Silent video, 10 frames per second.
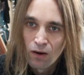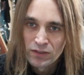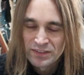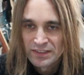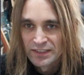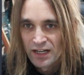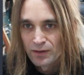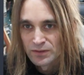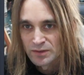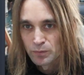Honestly,
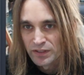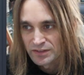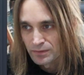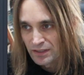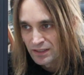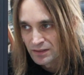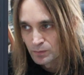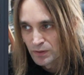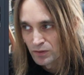I was impressed when I got it,